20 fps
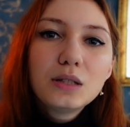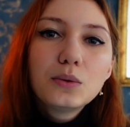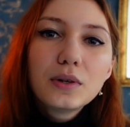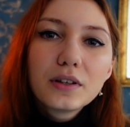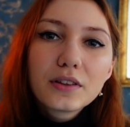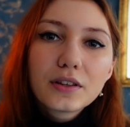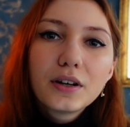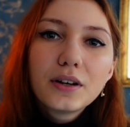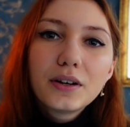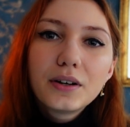
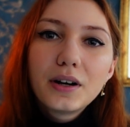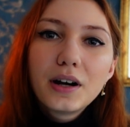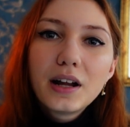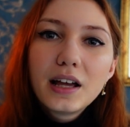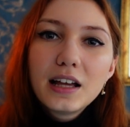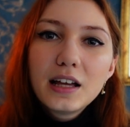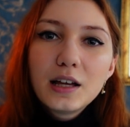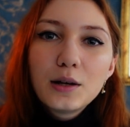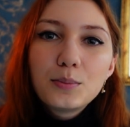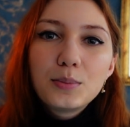with her,
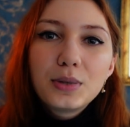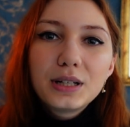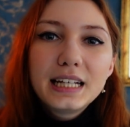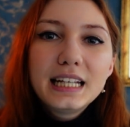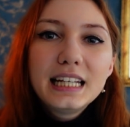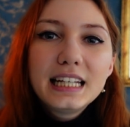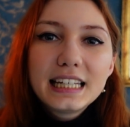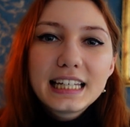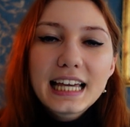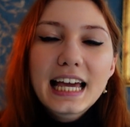but
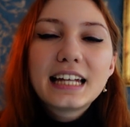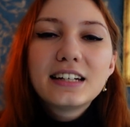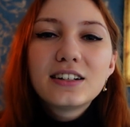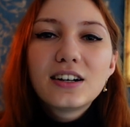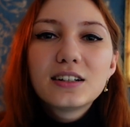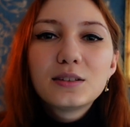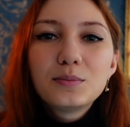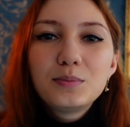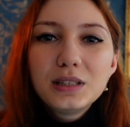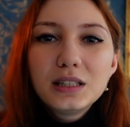he
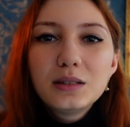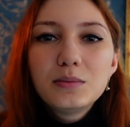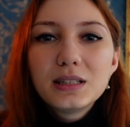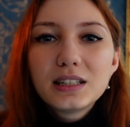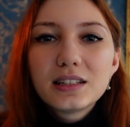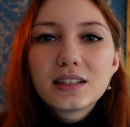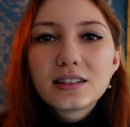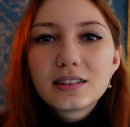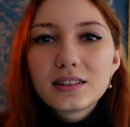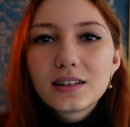cannot be
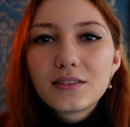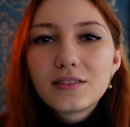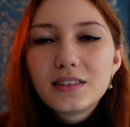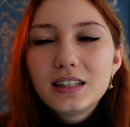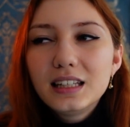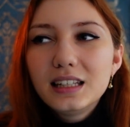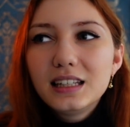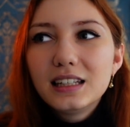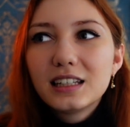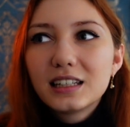because of
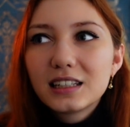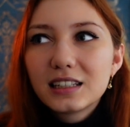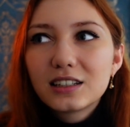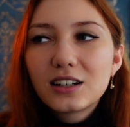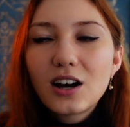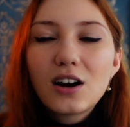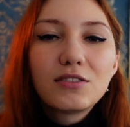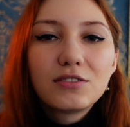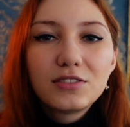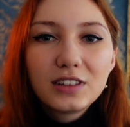the
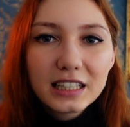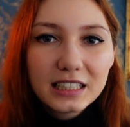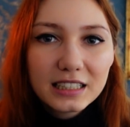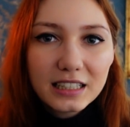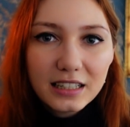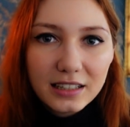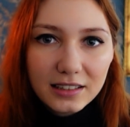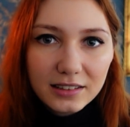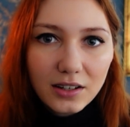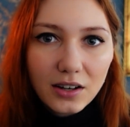conflict
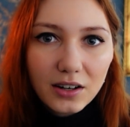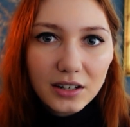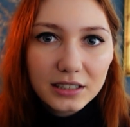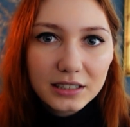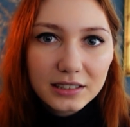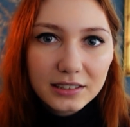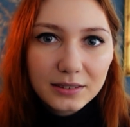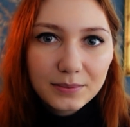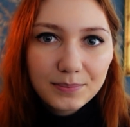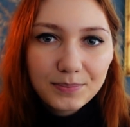in his
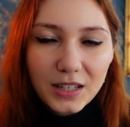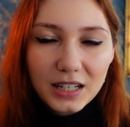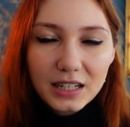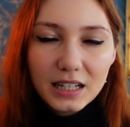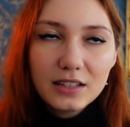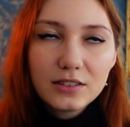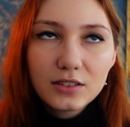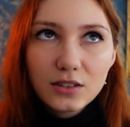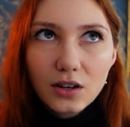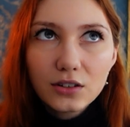heart and
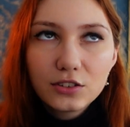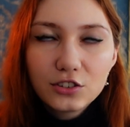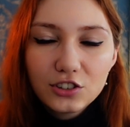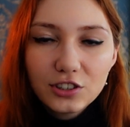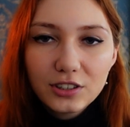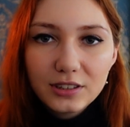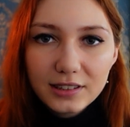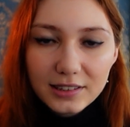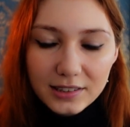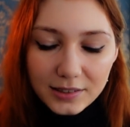his
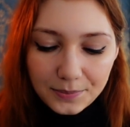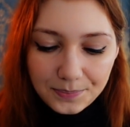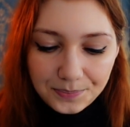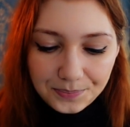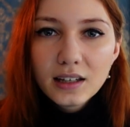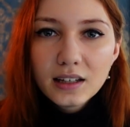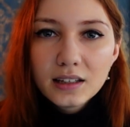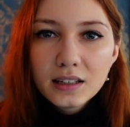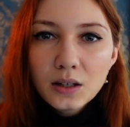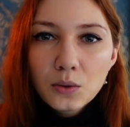conscience.
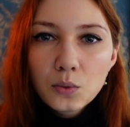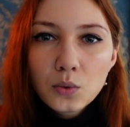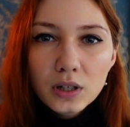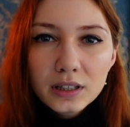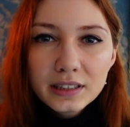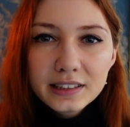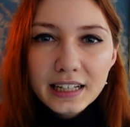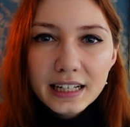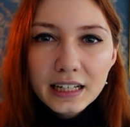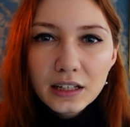Now,
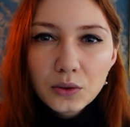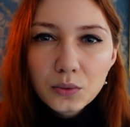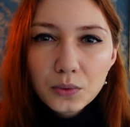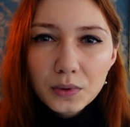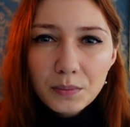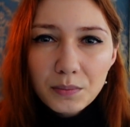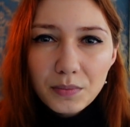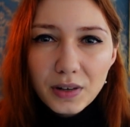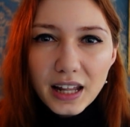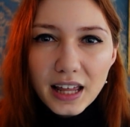one day
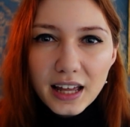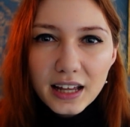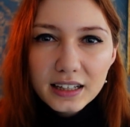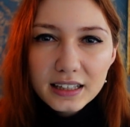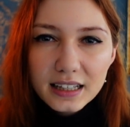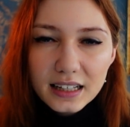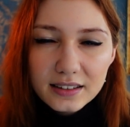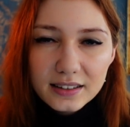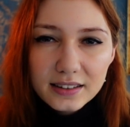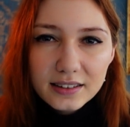Gwynplaine
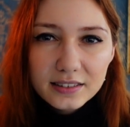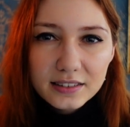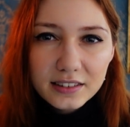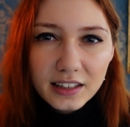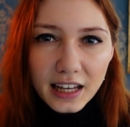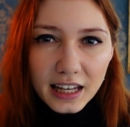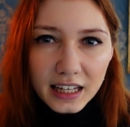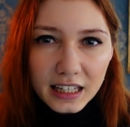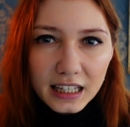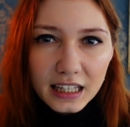gets
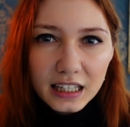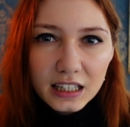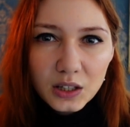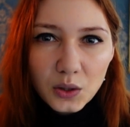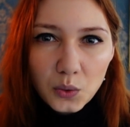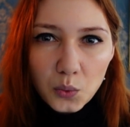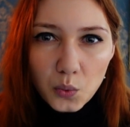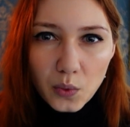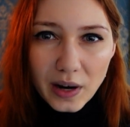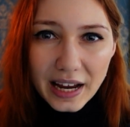taken
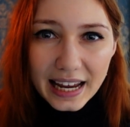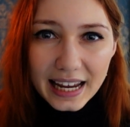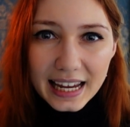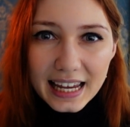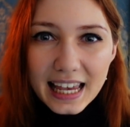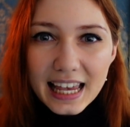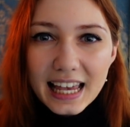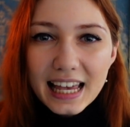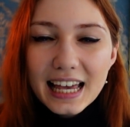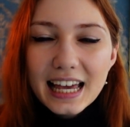away
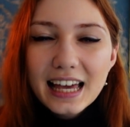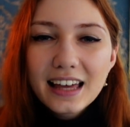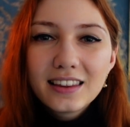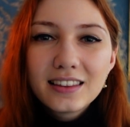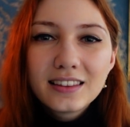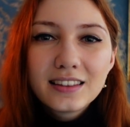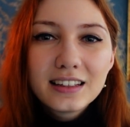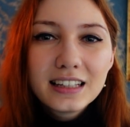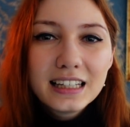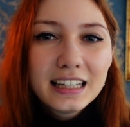
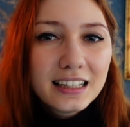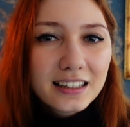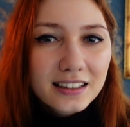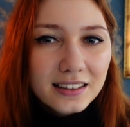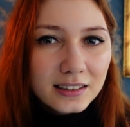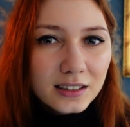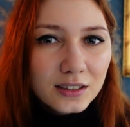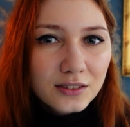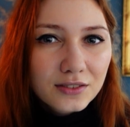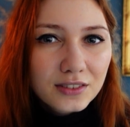and he
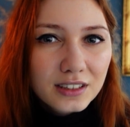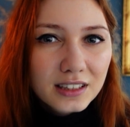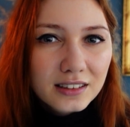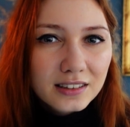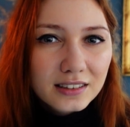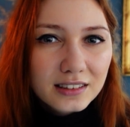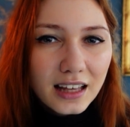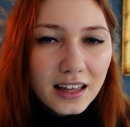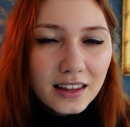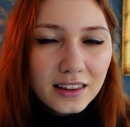is
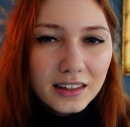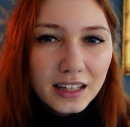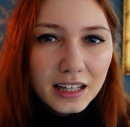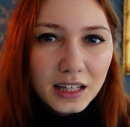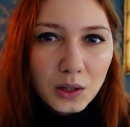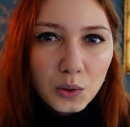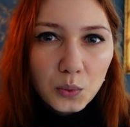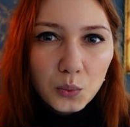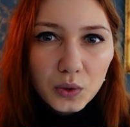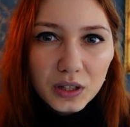convinced that
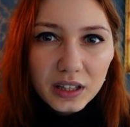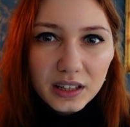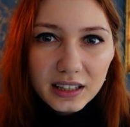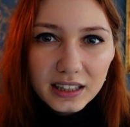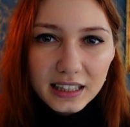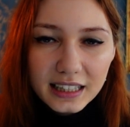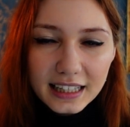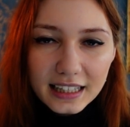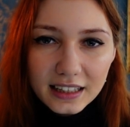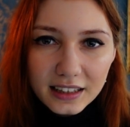they will
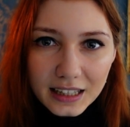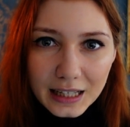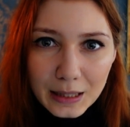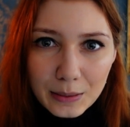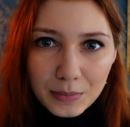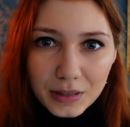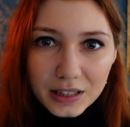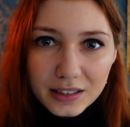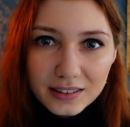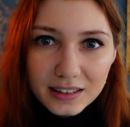kill
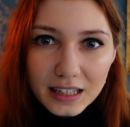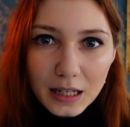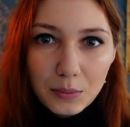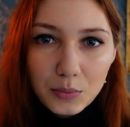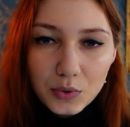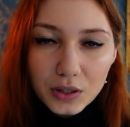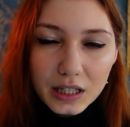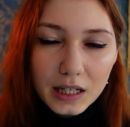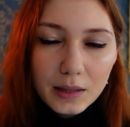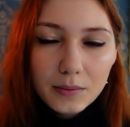him because they
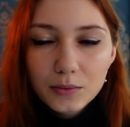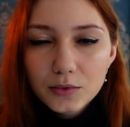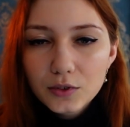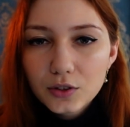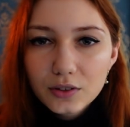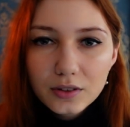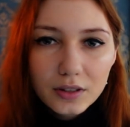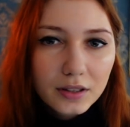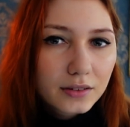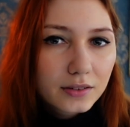bring him
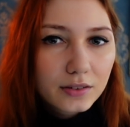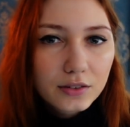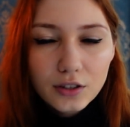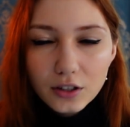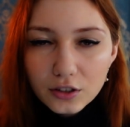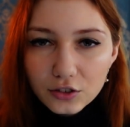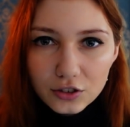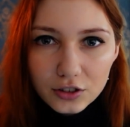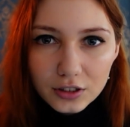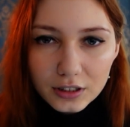to this
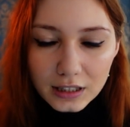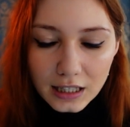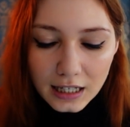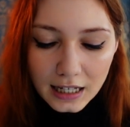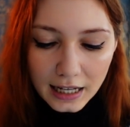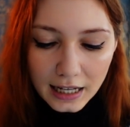dungeon,